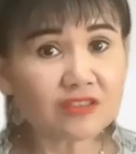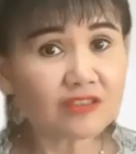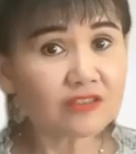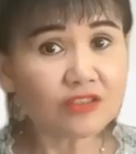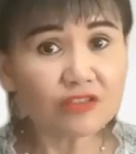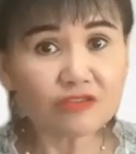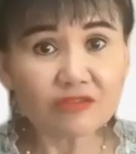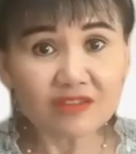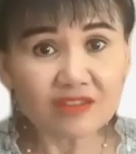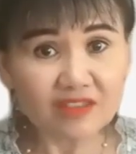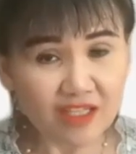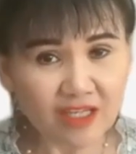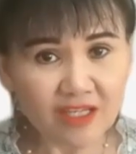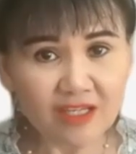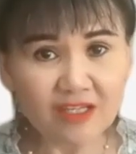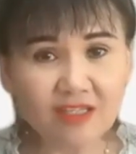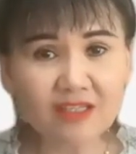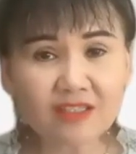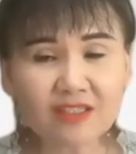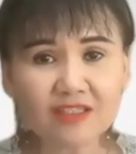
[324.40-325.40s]
you
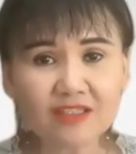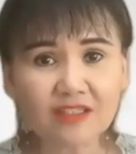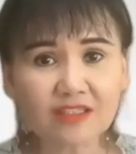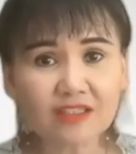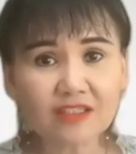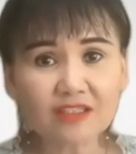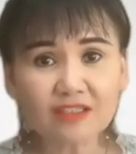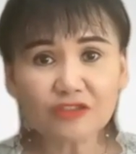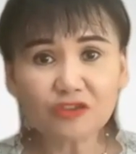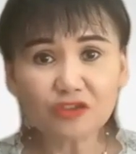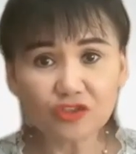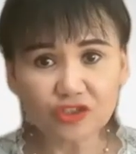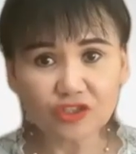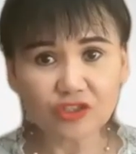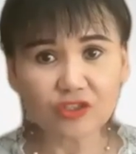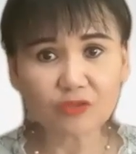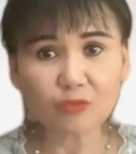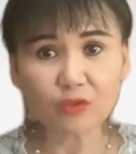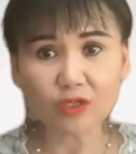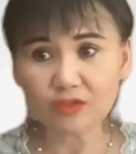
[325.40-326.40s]
think
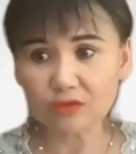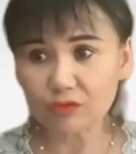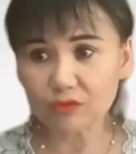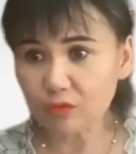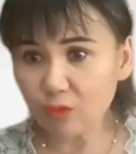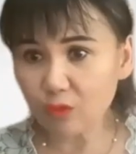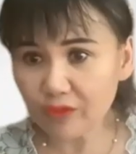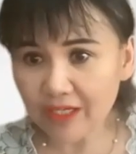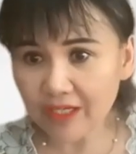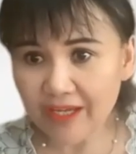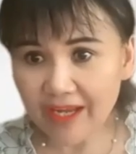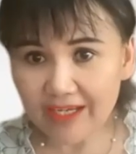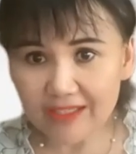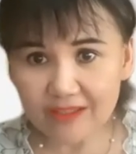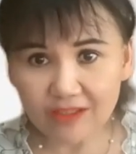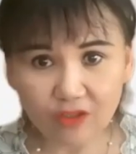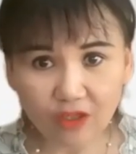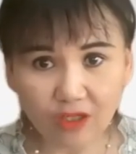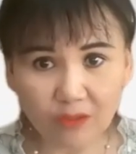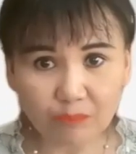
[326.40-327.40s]
she was looking at
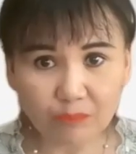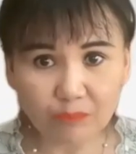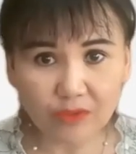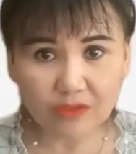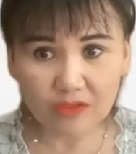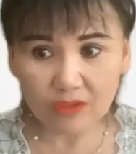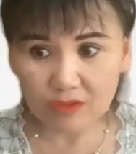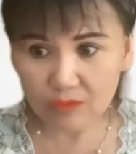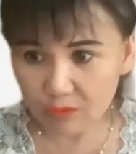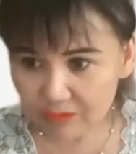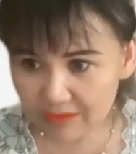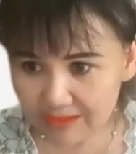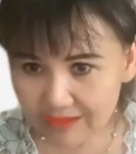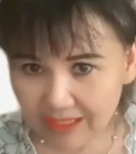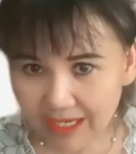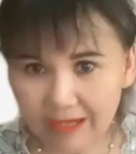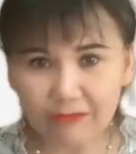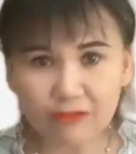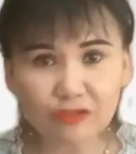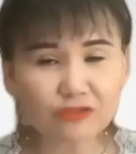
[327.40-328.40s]
the computer, looked
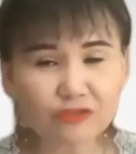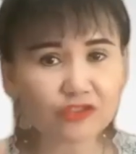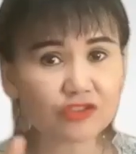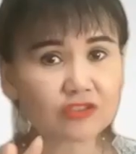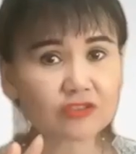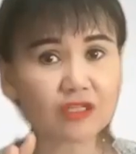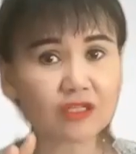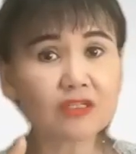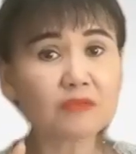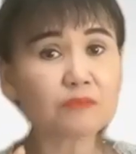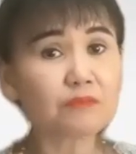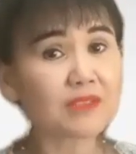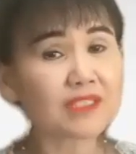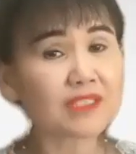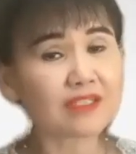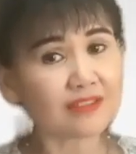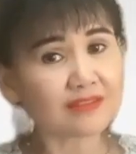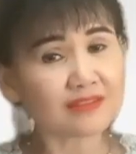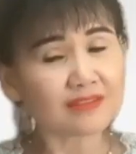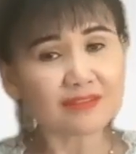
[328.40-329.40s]
down,
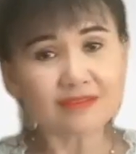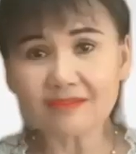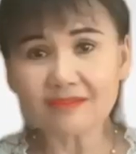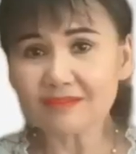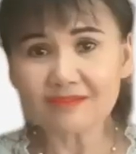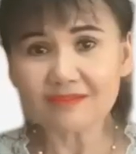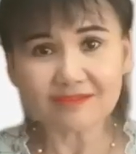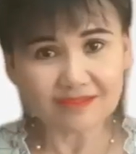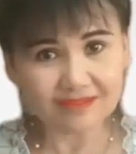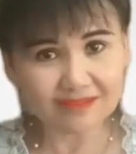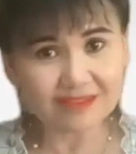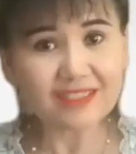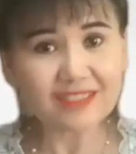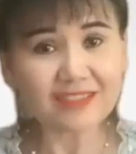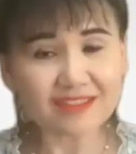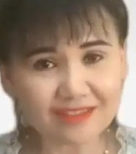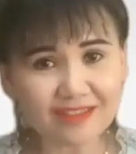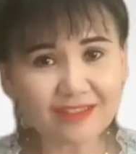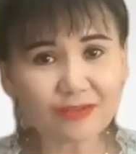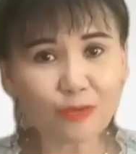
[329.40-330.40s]
because this
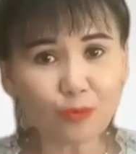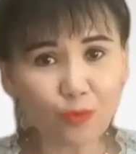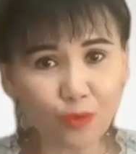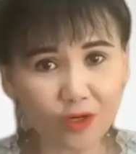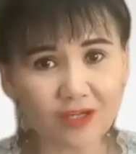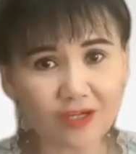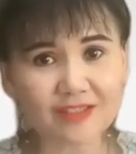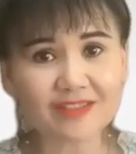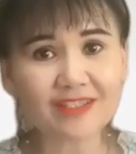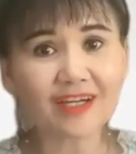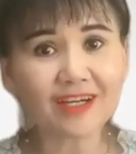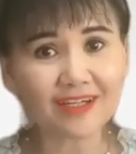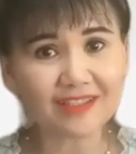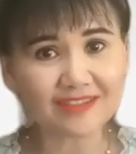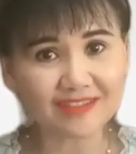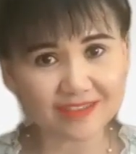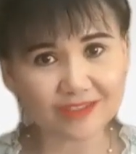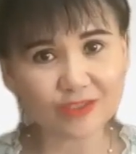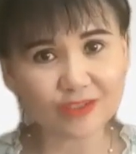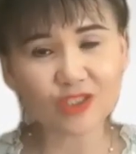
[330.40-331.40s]
was her
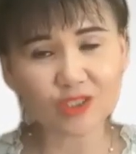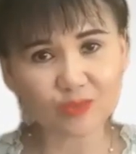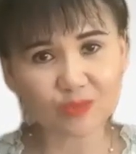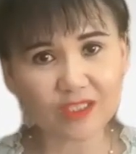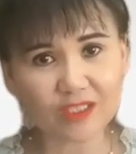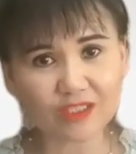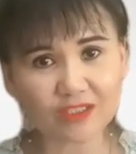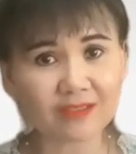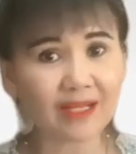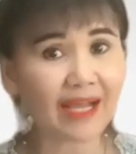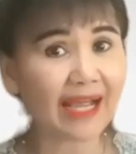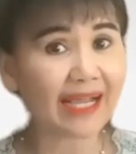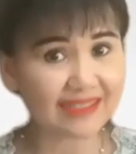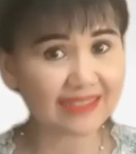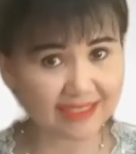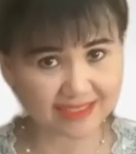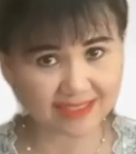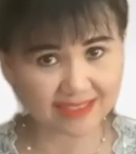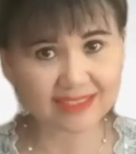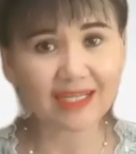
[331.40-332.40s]
situation. I
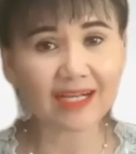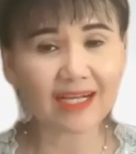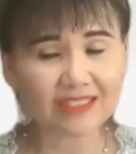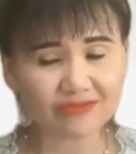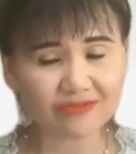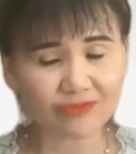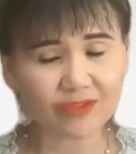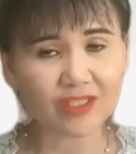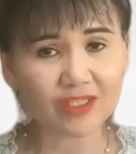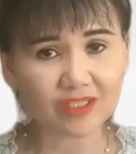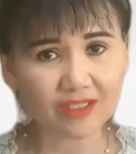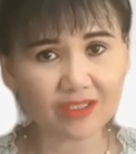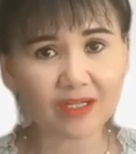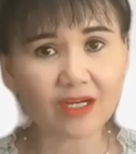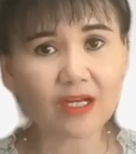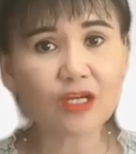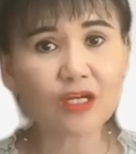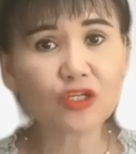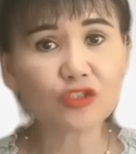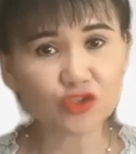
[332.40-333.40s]
discussed with her.
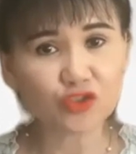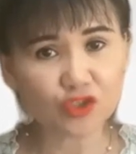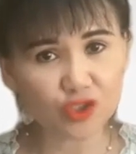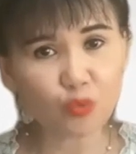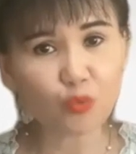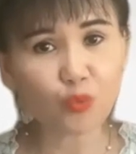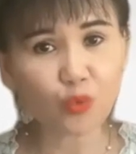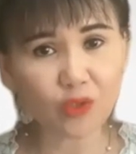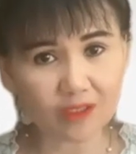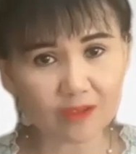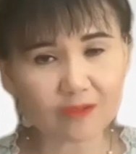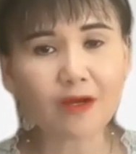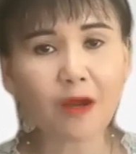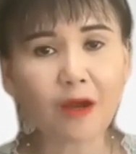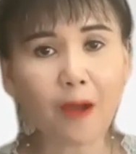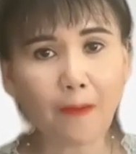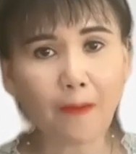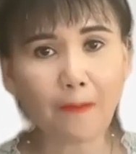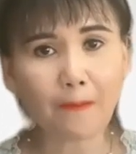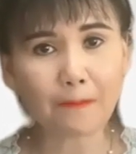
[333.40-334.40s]
She will
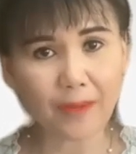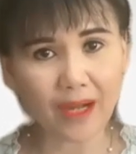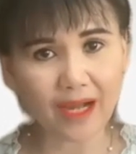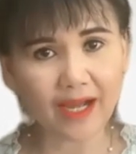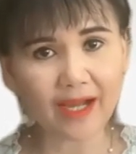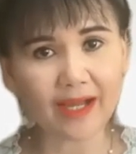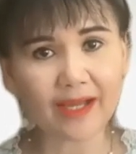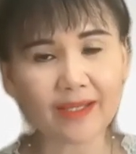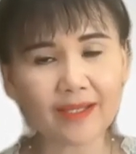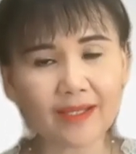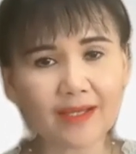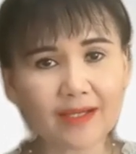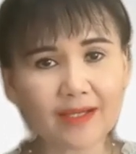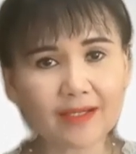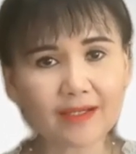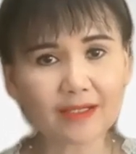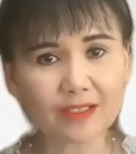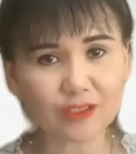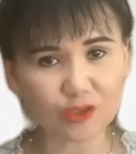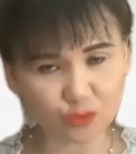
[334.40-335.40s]
buy
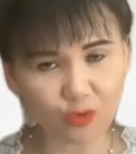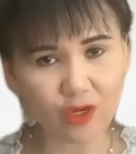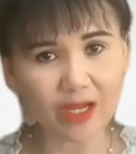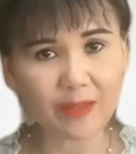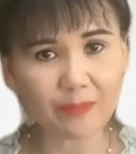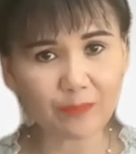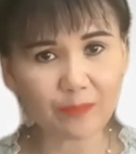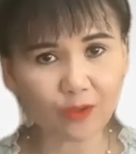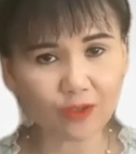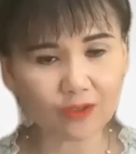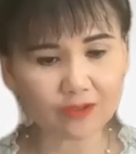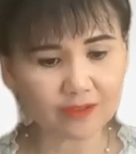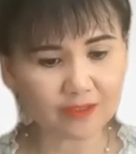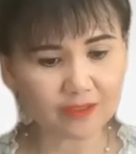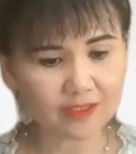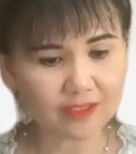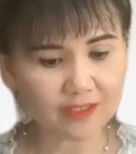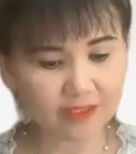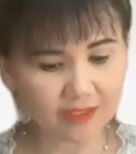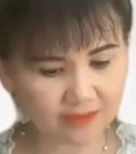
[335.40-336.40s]
a tripod
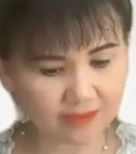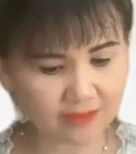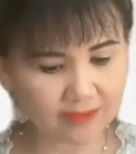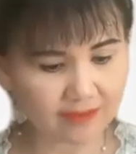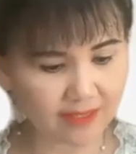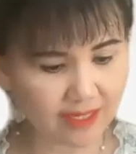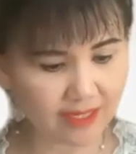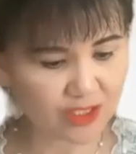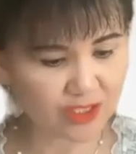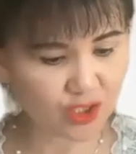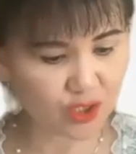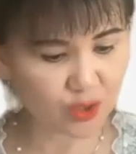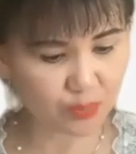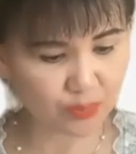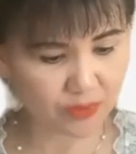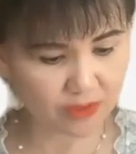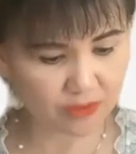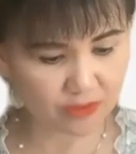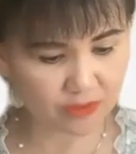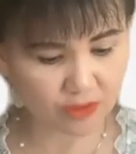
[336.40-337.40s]
in the next
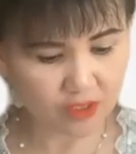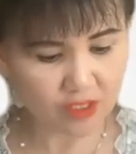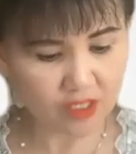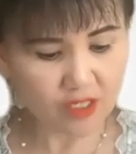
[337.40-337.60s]
speech.